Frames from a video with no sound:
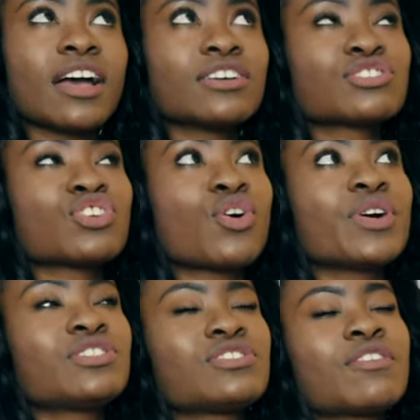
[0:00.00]
So
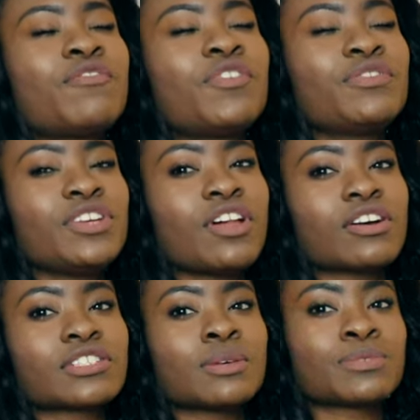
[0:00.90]
it's a
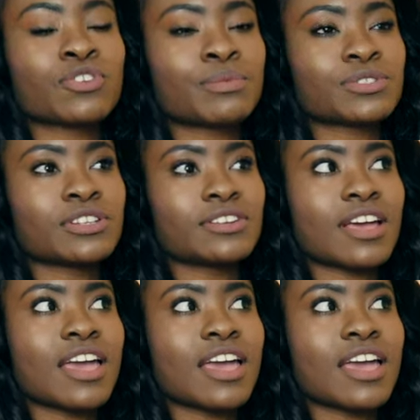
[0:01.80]
$50 subscription,